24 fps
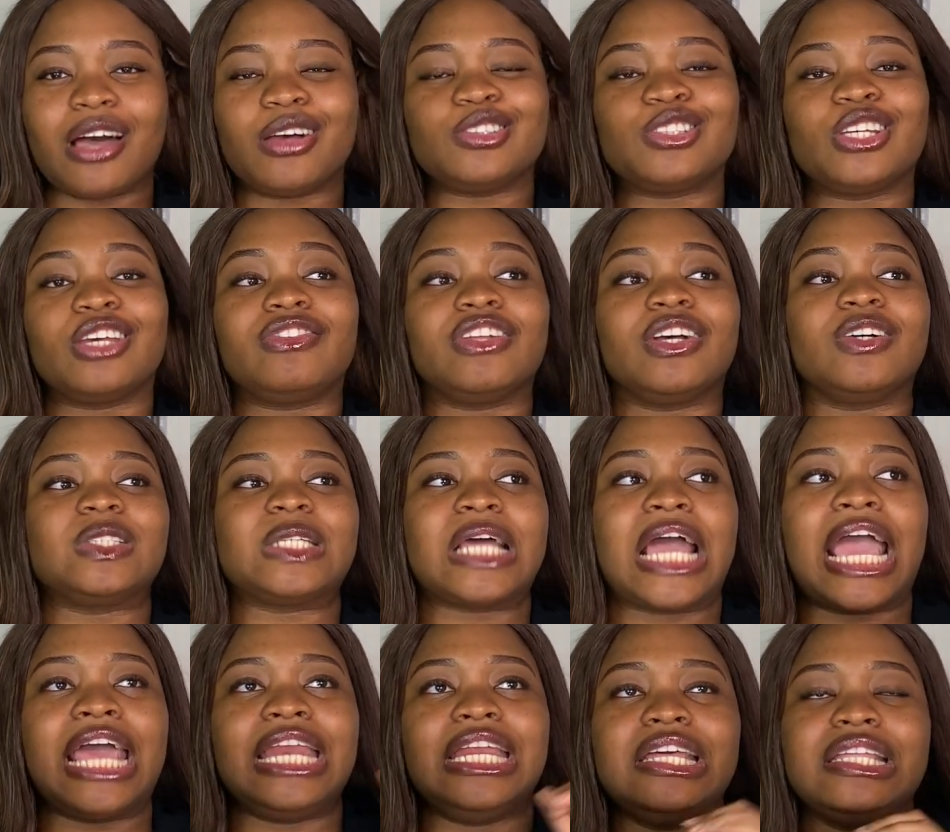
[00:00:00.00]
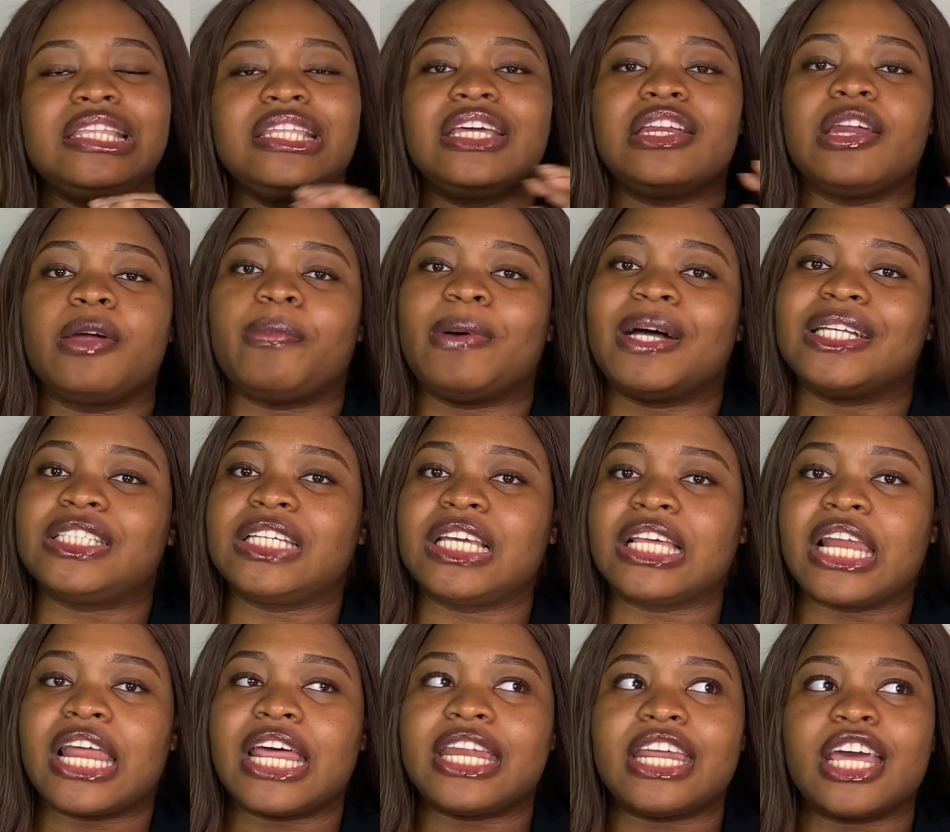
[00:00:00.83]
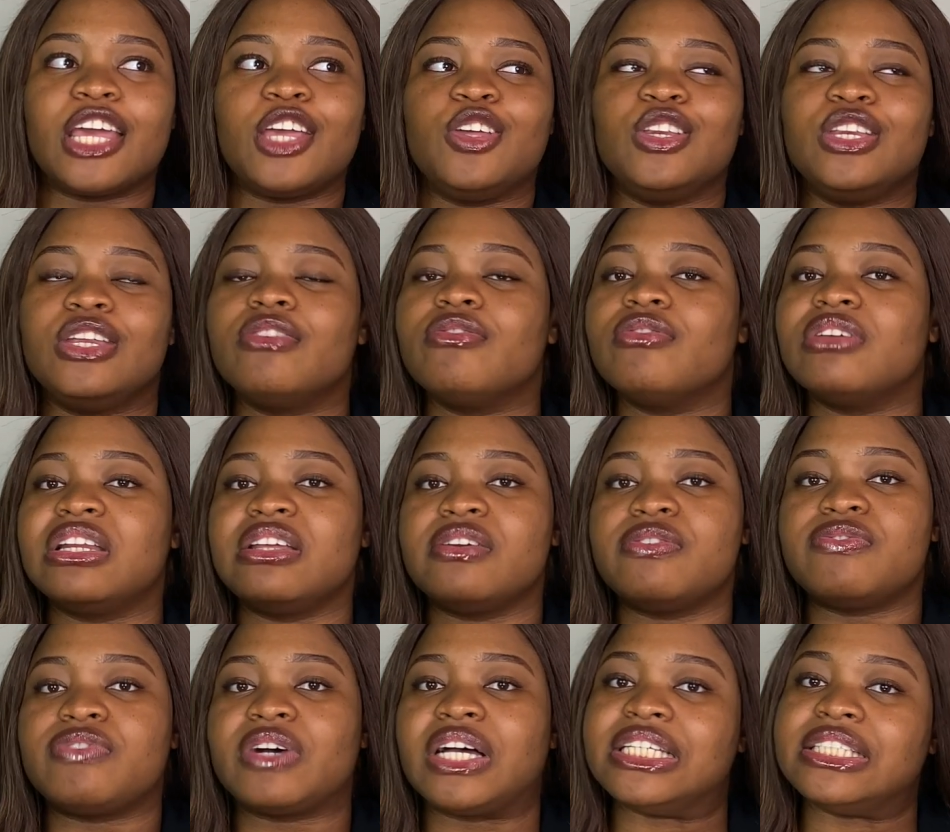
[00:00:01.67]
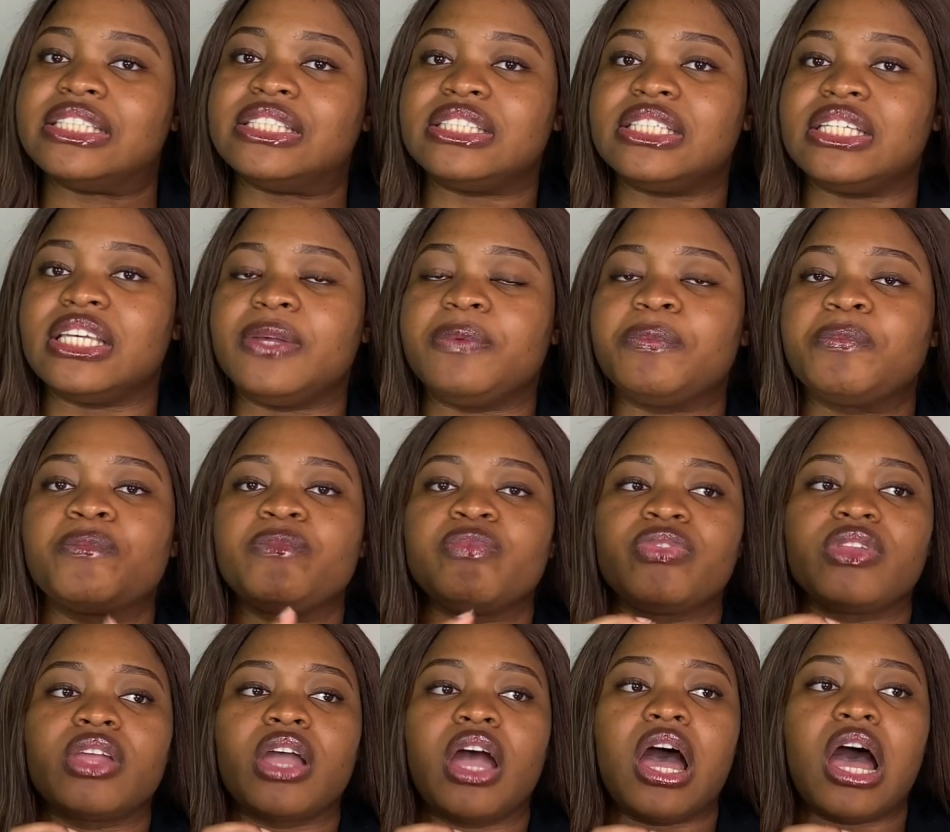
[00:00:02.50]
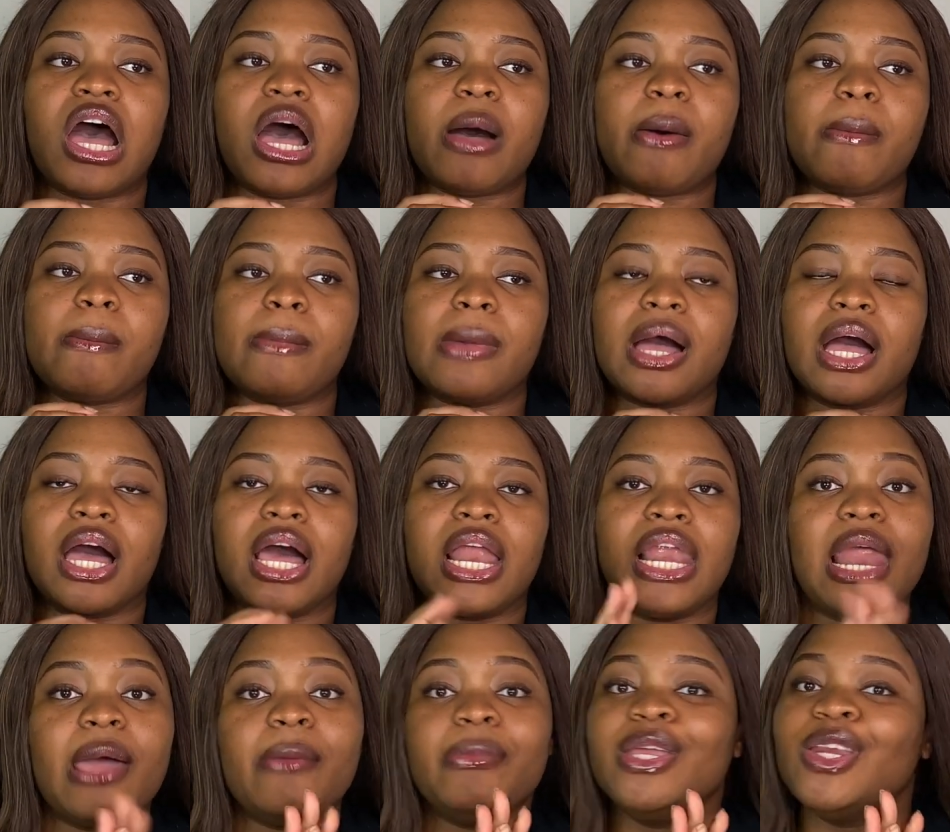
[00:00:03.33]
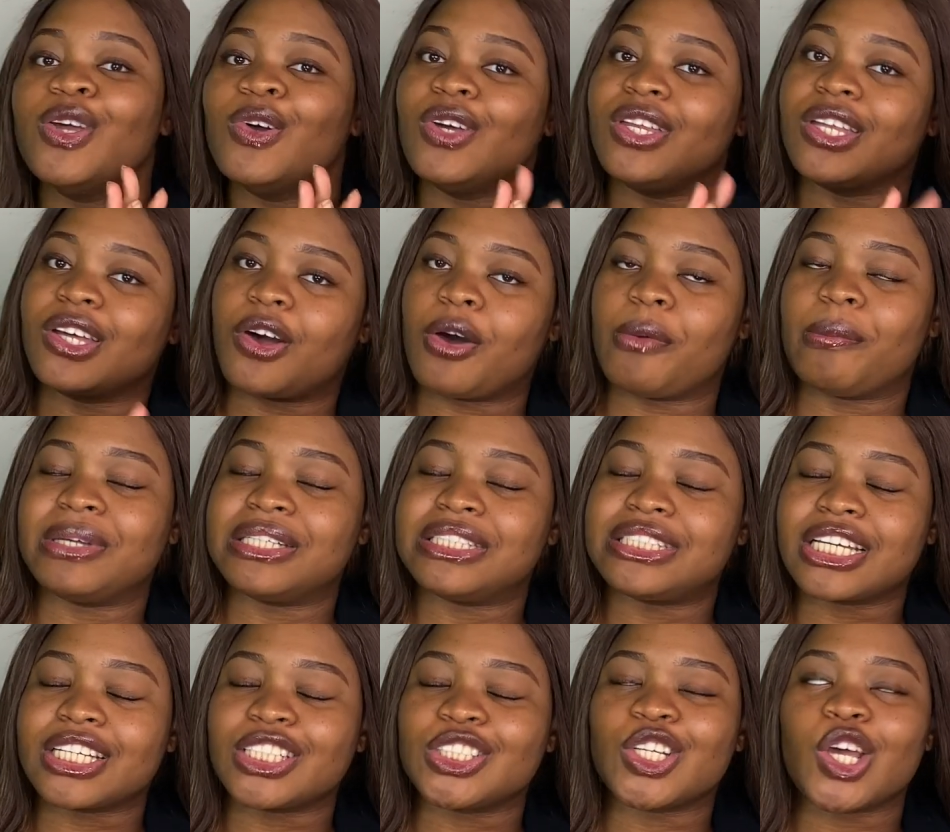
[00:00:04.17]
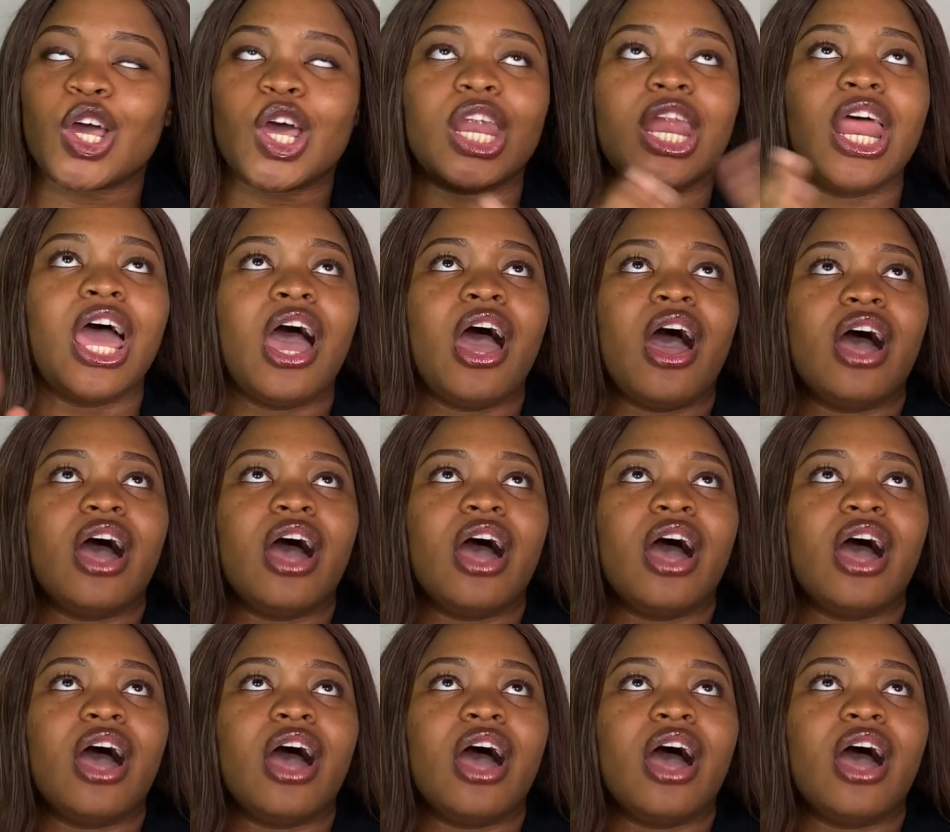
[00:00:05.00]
So if there was anything in particular that you didn't really fancy, let me know in the comment section.